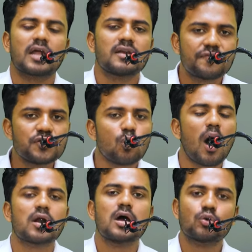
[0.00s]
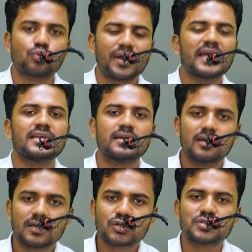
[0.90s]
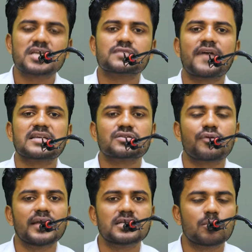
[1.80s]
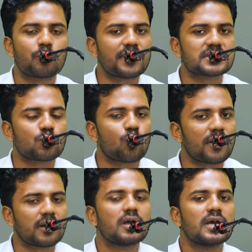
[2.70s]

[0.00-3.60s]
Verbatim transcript: And if you are ready to just fascinate and impress the world,